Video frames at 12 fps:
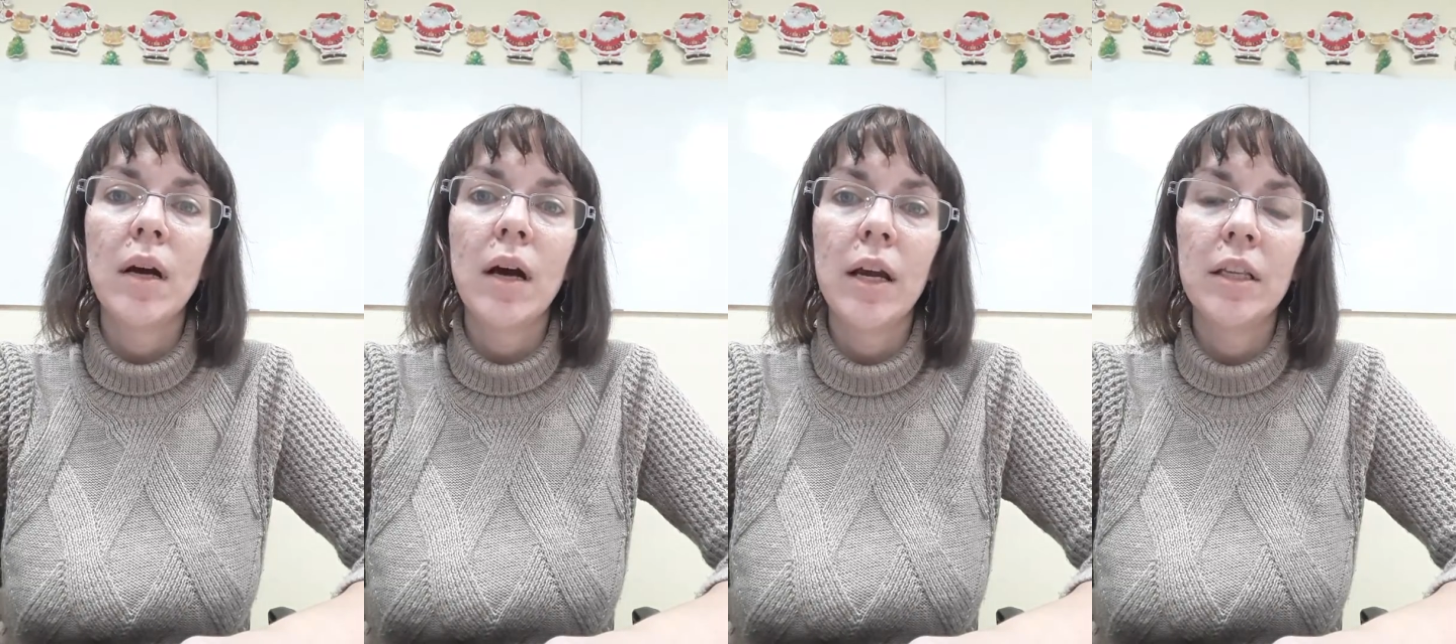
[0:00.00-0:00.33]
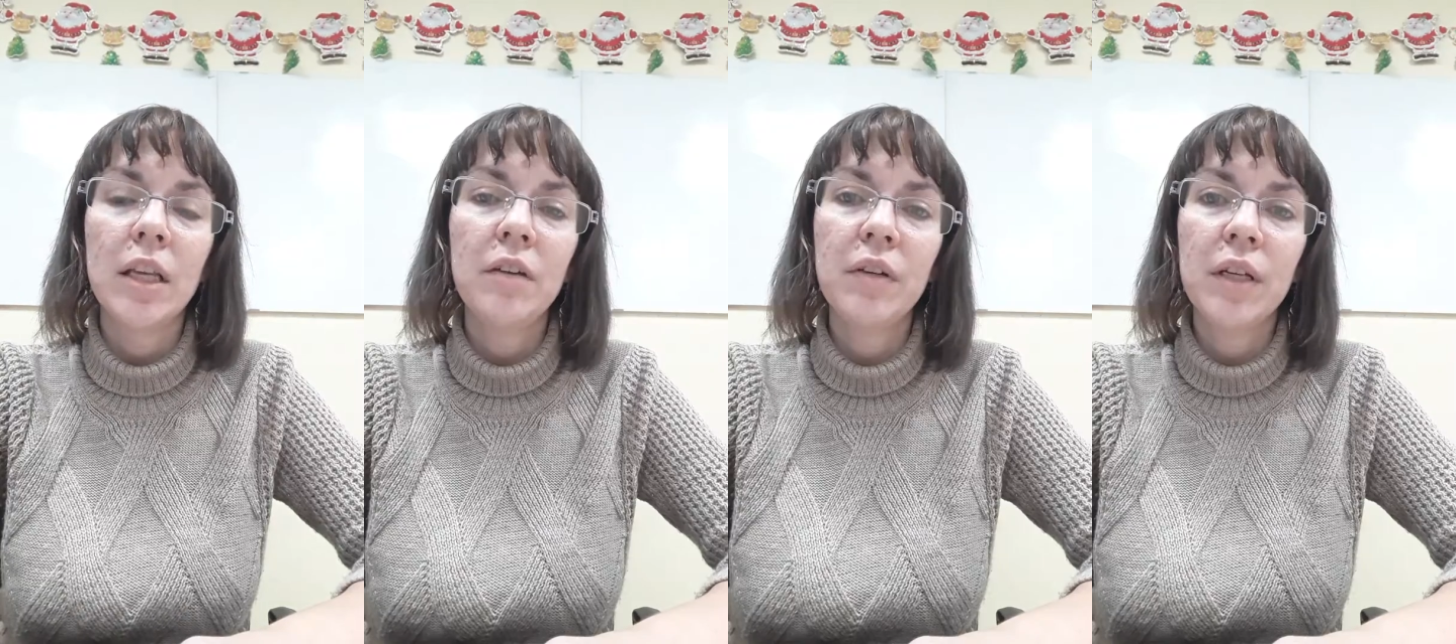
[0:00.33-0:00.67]
I
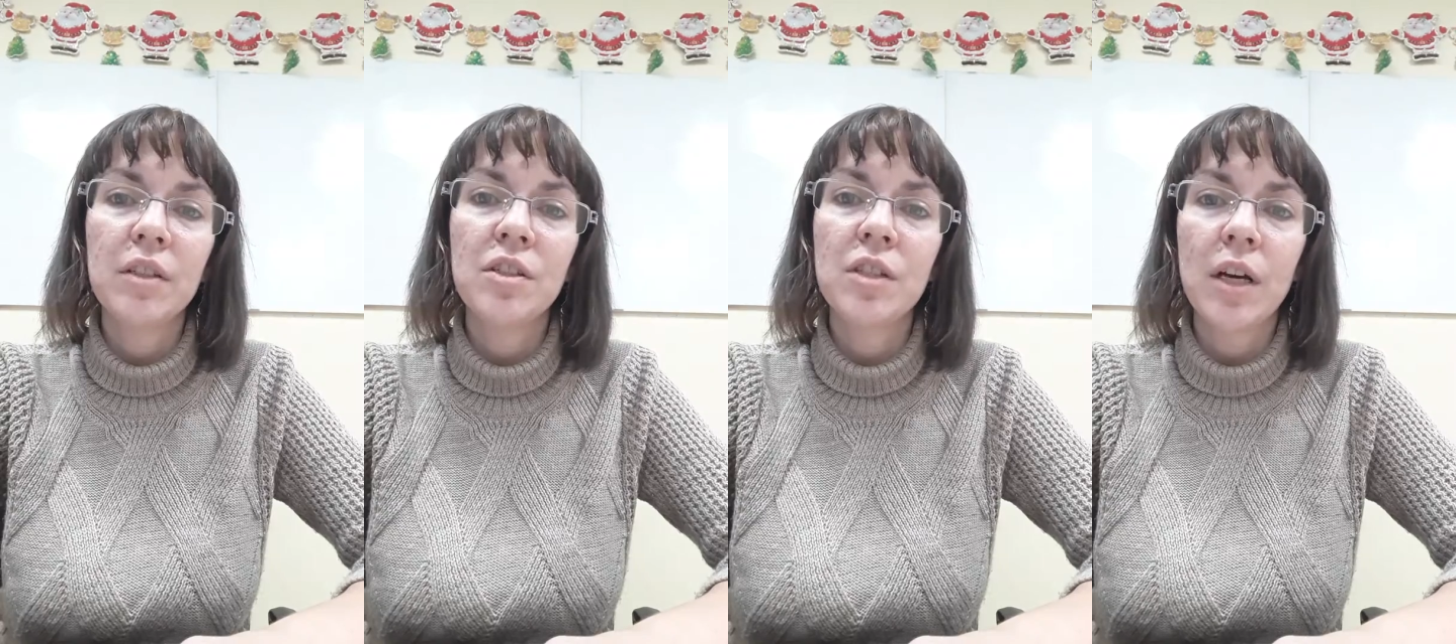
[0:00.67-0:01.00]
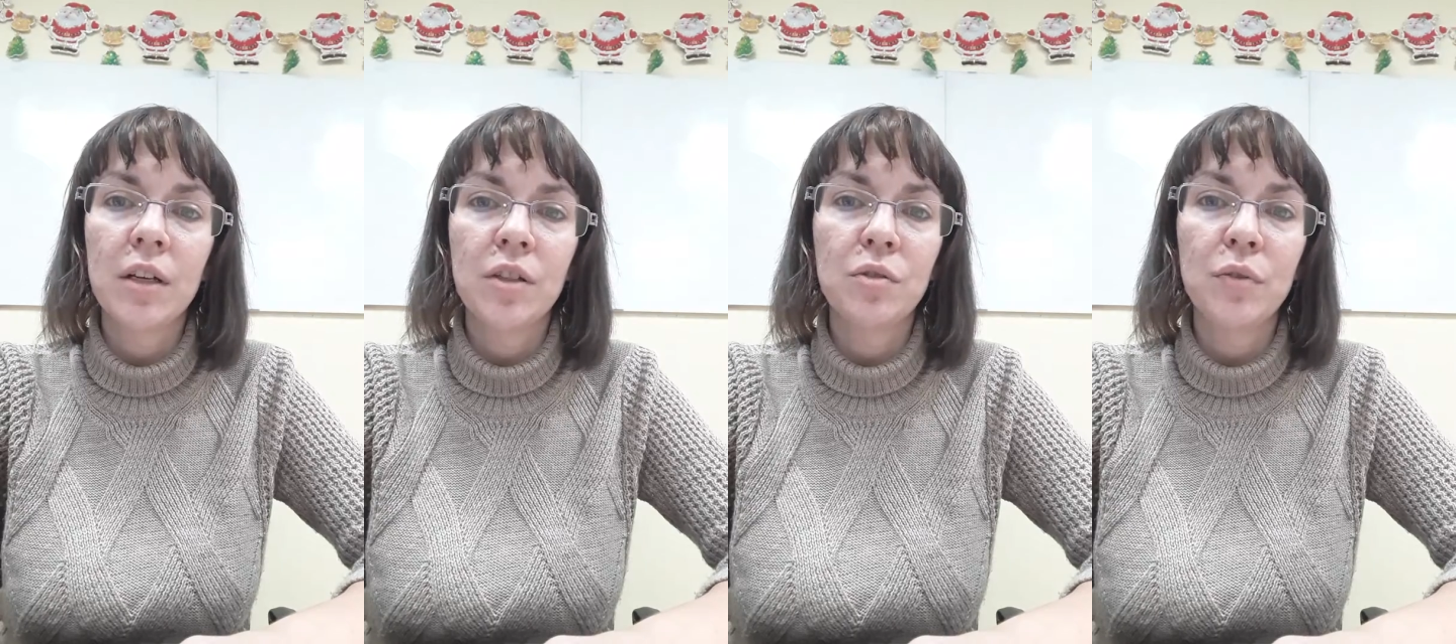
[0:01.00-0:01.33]
never get
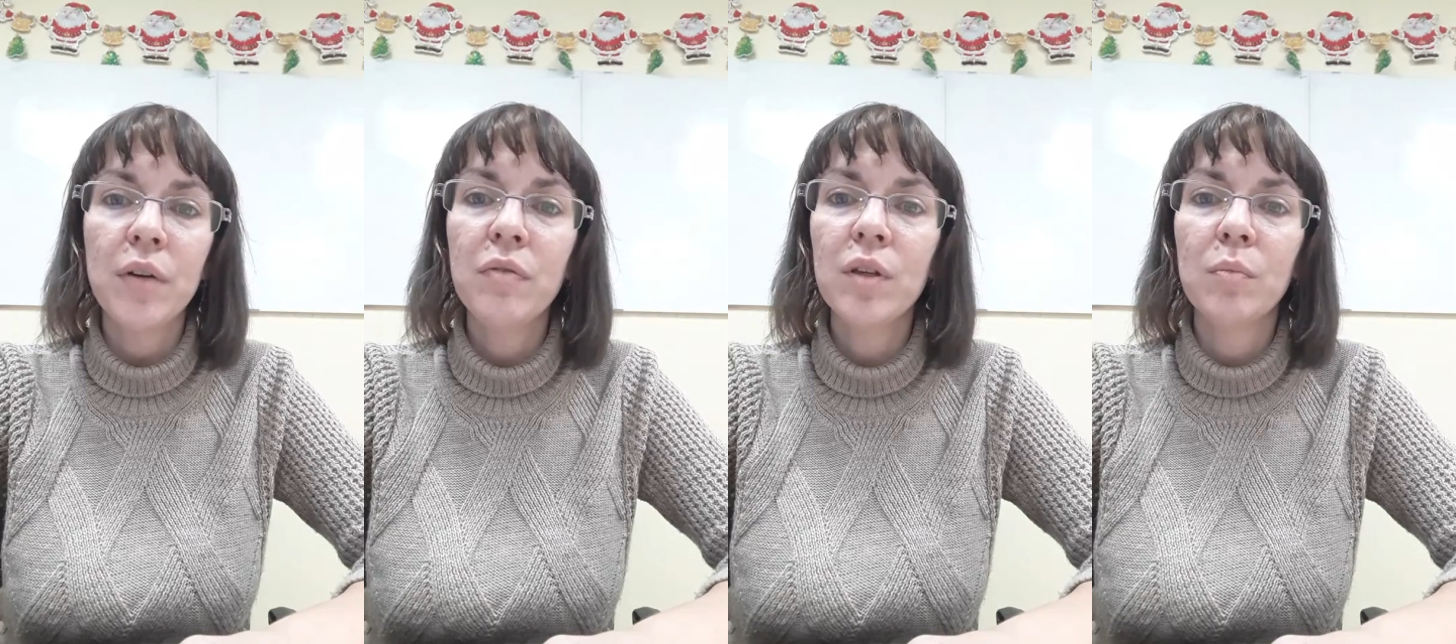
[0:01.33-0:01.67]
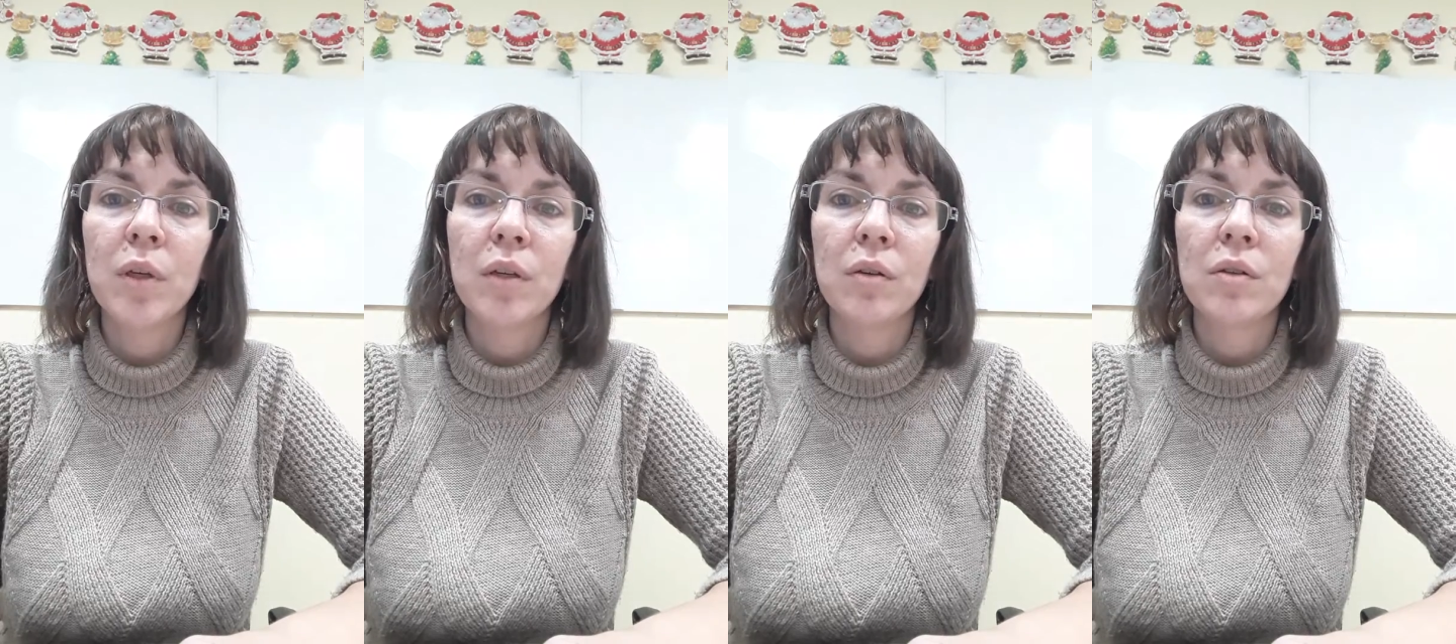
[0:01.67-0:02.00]
stuck in traffic
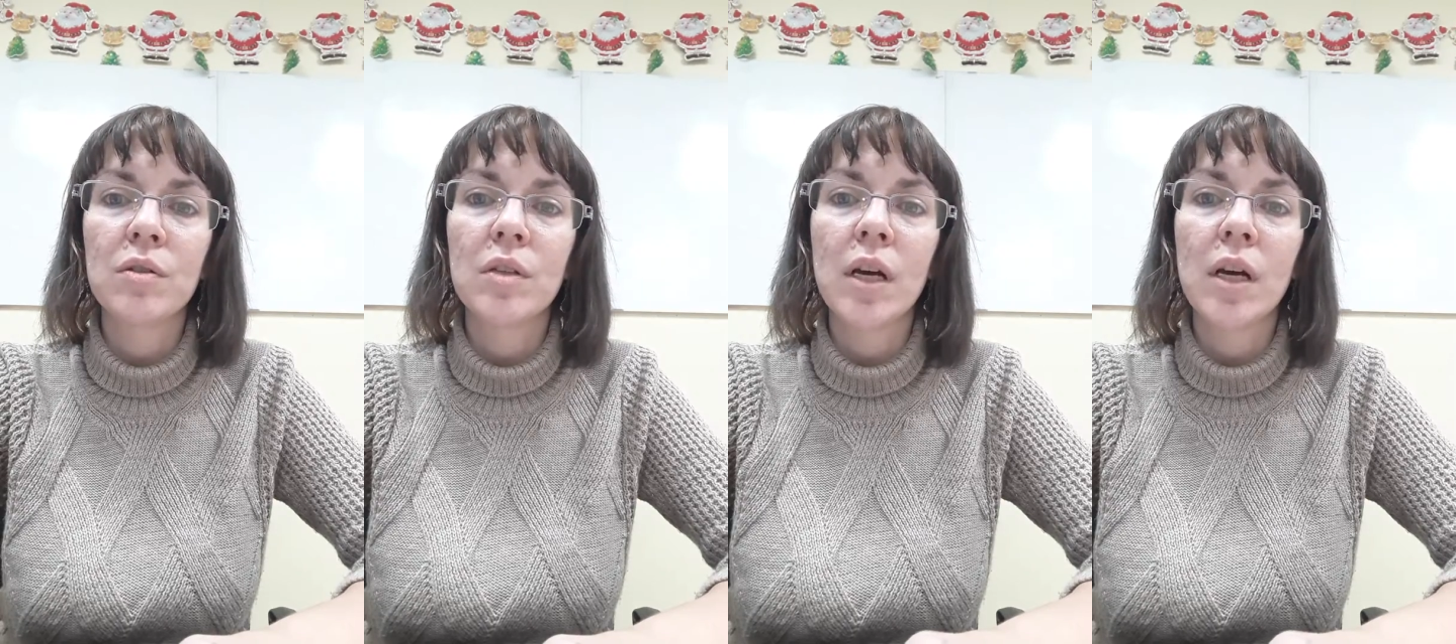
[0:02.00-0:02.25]
because